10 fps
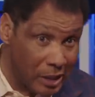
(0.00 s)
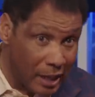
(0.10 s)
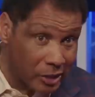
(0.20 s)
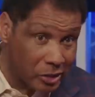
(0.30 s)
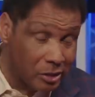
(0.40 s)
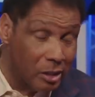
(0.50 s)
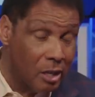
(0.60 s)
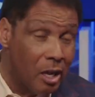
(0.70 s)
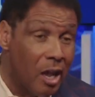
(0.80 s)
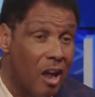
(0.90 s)
Jackson.
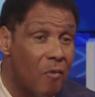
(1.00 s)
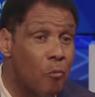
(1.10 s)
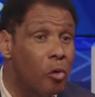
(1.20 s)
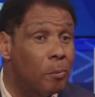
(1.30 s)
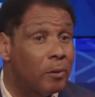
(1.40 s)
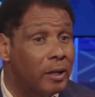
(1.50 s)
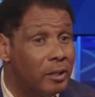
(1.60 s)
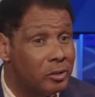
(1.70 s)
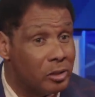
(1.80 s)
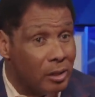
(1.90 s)
Have more
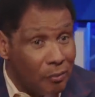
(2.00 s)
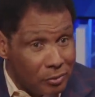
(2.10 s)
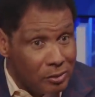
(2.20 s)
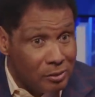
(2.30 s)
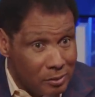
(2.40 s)
players left?